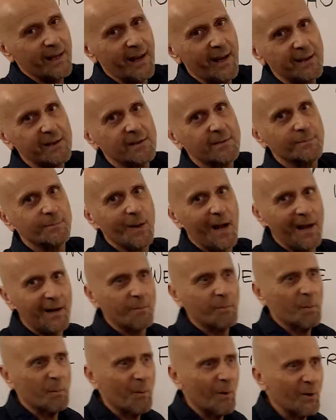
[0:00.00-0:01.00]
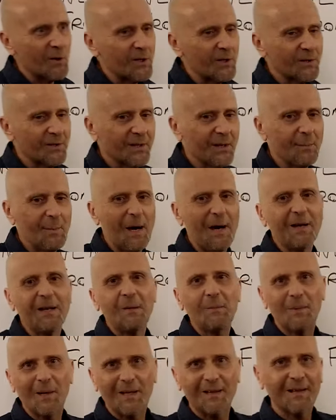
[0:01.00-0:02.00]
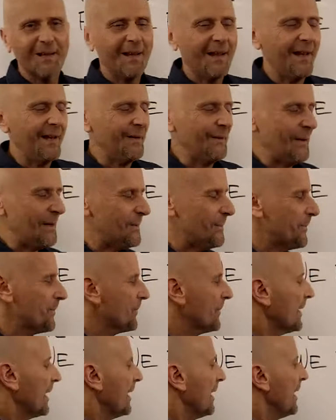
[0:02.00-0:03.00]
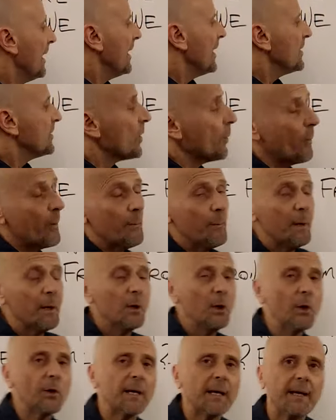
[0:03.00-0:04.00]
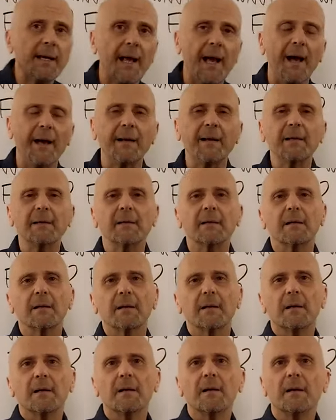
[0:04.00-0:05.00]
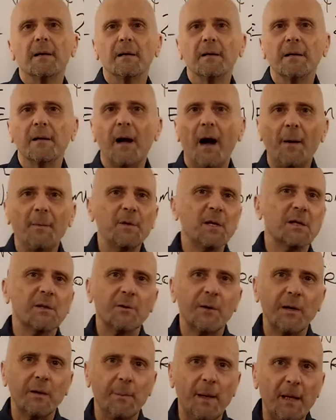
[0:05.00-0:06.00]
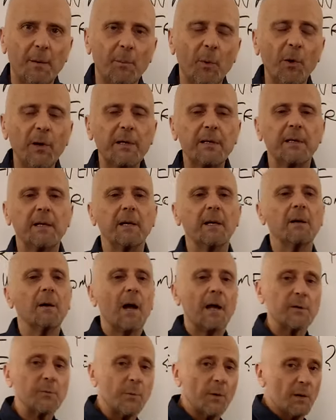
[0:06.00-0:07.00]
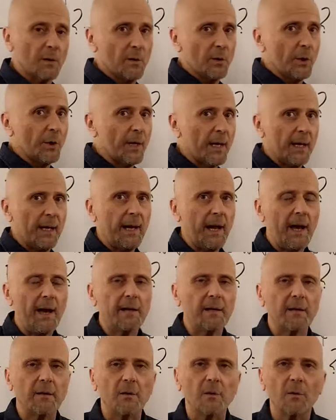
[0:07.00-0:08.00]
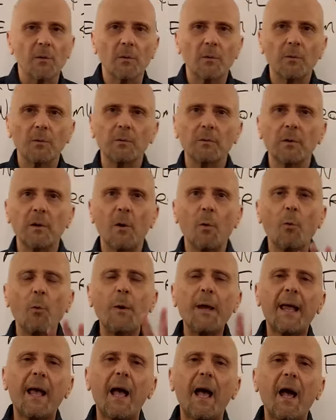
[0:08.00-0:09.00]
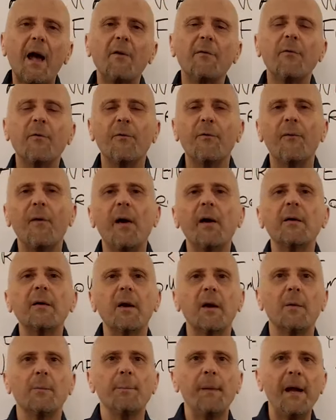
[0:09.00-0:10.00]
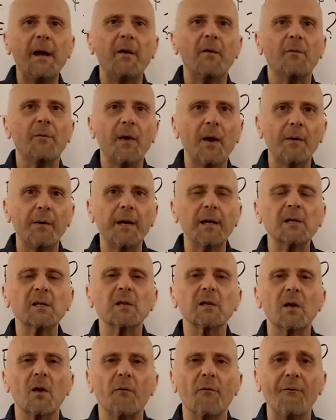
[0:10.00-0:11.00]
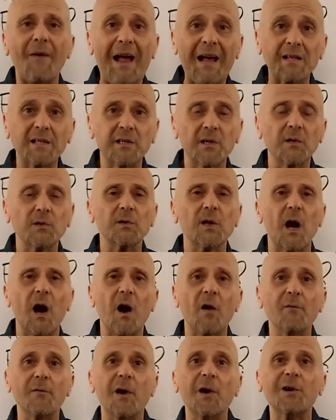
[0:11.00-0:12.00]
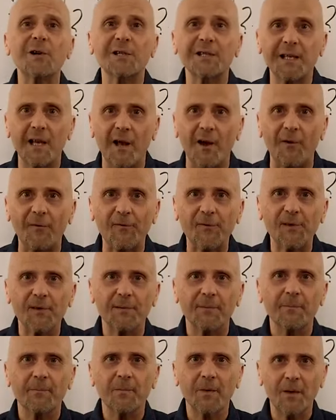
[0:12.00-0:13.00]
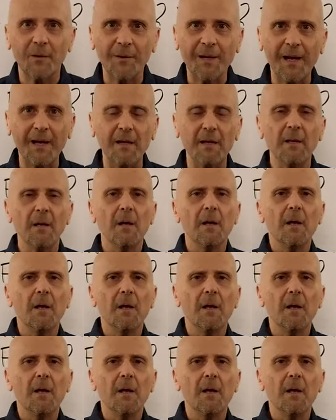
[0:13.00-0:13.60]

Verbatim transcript: the head's out of proportion to the body, but anyways. So when we're looking at it, I'm just trying to make a point here, as we're looking at it, we have various facets of ourselves, okay?